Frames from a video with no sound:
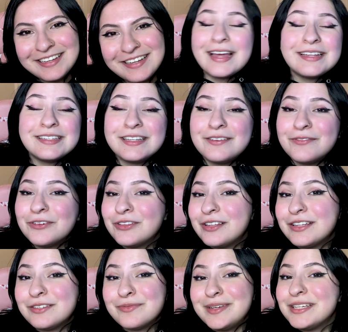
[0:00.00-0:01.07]
That's it for
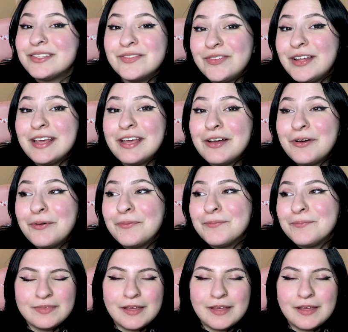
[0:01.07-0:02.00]
this week's video.